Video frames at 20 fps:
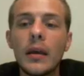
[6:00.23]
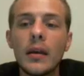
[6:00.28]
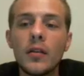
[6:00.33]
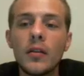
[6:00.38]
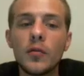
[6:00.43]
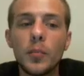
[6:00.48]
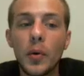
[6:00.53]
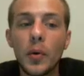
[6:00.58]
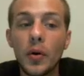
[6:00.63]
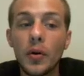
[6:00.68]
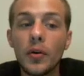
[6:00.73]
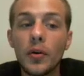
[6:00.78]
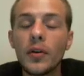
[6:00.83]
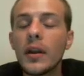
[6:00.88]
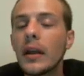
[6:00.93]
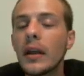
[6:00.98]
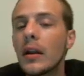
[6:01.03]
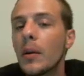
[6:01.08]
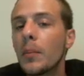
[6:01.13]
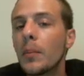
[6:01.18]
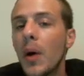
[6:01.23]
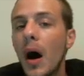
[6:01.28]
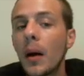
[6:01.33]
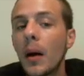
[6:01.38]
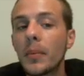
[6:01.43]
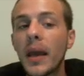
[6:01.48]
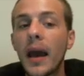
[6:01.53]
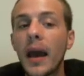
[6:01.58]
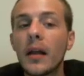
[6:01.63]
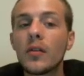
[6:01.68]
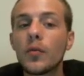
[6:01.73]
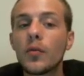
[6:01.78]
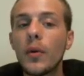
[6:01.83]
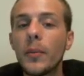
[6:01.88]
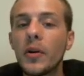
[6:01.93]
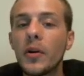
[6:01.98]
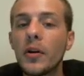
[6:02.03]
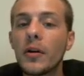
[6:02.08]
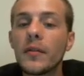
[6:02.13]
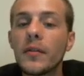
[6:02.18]
is burned in a bomb
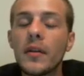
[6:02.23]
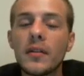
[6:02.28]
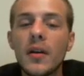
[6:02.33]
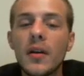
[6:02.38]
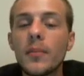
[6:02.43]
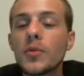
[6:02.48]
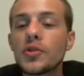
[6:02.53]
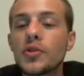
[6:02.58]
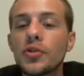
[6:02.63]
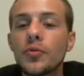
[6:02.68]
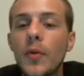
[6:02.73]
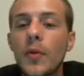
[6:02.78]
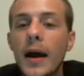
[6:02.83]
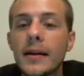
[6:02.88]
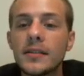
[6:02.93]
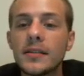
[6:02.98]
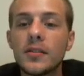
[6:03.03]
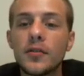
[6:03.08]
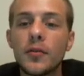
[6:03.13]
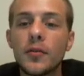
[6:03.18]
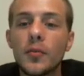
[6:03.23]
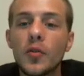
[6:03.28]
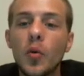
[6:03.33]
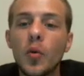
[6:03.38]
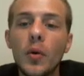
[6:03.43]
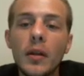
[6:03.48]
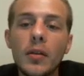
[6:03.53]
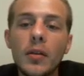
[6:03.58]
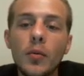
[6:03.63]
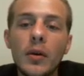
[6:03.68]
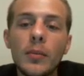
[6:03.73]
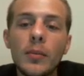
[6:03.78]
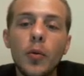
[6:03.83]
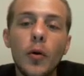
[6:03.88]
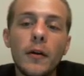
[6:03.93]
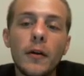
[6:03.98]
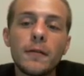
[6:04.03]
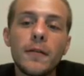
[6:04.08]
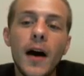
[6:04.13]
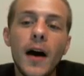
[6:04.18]
calorimeter, the temperature rises from
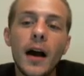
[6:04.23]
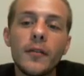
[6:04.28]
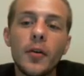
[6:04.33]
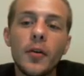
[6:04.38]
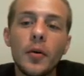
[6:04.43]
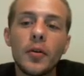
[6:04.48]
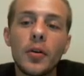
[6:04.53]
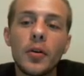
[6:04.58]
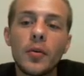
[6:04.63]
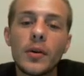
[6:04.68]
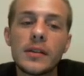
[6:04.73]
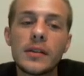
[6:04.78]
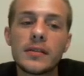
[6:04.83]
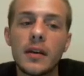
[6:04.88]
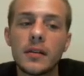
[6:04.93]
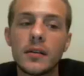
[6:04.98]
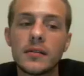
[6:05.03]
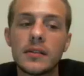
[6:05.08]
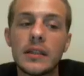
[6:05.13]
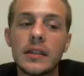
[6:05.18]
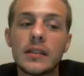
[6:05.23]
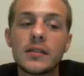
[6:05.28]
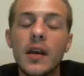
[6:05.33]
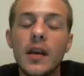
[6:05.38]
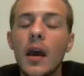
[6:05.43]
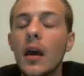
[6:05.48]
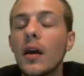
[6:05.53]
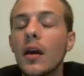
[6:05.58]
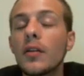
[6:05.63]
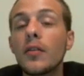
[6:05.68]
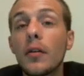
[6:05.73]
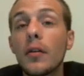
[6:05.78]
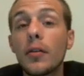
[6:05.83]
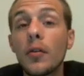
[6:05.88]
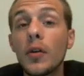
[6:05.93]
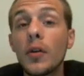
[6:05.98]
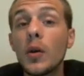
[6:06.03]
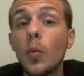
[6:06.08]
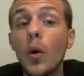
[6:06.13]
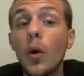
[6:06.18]
23.50 degrees Celsius to
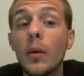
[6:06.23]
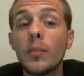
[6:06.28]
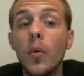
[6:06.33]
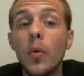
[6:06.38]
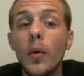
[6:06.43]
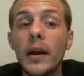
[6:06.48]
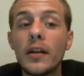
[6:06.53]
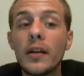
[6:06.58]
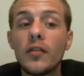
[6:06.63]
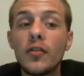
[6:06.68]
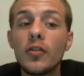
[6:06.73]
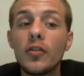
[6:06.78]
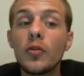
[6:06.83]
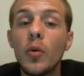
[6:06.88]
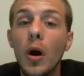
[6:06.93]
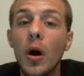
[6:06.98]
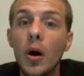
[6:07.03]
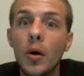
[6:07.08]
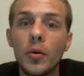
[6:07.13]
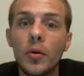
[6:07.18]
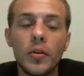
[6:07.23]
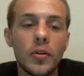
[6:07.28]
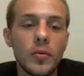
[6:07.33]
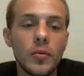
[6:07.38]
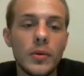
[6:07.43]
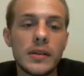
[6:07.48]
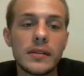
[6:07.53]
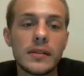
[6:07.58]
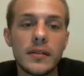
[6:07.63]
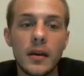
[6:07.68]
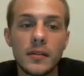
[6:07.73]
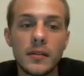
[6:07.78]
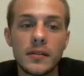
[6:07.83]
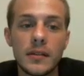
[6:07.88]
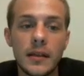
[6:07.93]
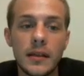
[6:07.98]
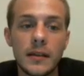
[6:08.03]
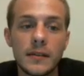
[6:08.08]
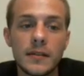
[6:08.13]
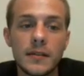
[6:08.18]
31.20 degrees
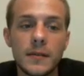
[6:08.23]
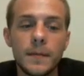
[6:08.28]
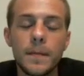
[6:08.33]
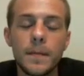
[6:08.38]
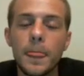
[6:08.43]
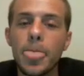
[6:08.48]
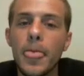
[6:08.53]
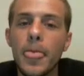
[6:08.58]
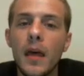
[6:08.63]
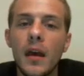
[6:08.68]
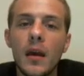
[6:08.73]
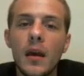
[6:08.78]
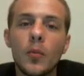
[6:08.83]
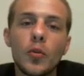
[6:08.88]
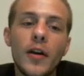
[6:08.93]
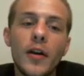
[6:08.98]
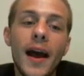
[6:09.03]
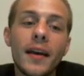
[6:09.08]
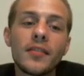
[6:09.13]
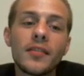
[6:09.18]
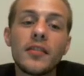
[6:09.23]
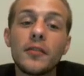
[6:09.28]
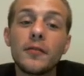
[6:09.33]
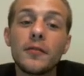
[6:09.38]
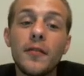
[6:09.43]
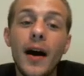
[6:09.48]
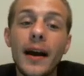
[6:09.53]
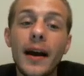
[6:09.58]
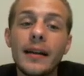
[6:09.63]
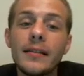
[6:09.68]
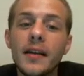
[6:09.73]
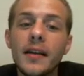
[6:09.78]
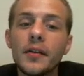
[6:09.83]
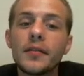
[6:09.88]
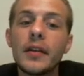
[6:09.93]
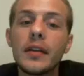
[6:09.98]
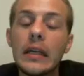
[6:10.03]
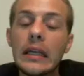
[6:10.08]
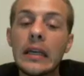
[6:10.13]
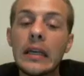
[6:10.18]
Celsius. And we're asked to find
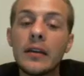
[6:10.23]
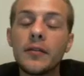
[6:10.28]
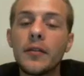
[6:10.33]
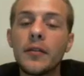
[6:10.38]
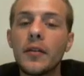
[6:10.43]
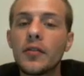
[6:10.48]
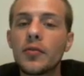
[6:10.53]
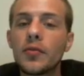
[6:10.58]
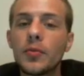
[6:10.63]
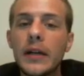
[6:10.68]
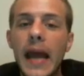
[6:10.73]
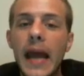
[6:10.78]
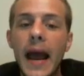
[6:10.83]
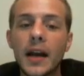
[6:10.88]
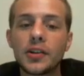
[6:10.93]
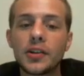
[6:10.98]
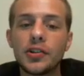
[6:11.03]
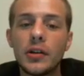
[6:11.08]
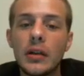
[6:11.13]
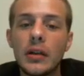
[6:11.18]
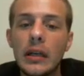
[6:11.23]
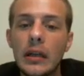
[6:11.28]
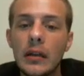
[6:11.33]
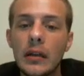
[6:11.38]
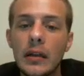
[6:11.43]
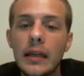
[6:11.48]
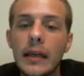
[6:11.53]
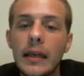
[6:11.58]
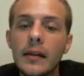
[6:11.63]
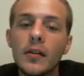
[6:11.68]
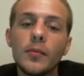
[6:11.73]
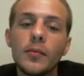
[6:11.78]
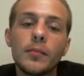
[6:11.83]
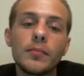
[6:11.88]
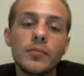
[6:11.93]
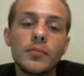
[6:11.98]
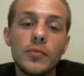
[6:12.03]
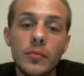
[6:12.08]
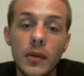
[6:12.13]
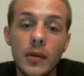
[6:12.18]
delta E for this reaction in
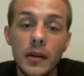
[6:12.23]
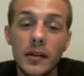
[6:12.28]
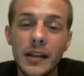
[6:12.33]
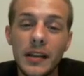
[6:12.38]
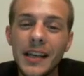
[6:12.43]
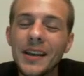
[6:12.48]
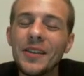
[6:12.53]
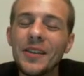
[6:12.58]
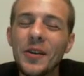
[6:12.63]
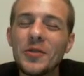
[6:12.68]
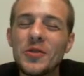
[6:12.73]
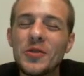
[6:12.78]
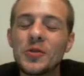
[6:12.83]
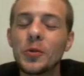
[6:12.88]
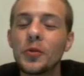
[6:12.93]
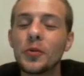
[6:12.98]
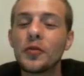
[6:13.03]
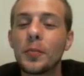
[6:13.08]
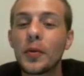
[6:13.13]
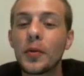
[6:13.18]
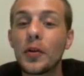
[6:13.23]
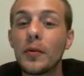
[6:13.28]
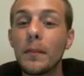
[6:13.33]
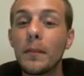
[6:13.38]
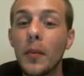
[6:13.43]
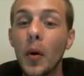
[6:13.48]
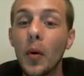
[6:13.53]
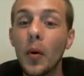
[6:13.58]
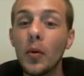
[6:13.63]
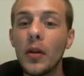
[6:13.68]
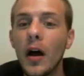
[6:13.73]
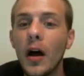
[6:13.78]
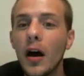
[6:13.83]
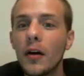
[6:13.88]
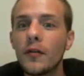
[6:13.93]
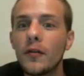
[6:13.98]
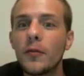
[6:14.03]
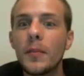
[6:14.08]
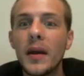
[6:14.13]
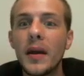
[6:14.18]
kilojoules per mole
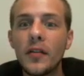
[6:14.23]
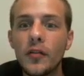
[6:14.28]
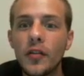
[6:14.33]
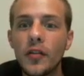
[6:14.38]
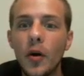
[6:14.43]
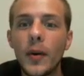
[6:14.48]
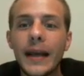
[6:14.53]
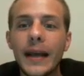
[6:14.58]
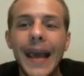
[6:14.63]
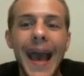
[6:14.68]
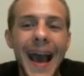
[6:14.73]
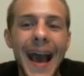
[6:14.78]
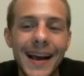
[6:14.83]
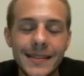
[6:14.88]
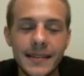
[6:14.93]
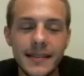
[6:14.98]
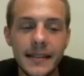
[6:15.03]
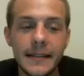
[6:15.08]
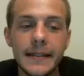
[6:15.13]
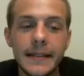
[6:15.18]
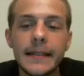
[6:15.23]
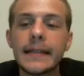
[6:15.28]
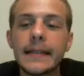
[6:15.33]
of benzoic acid.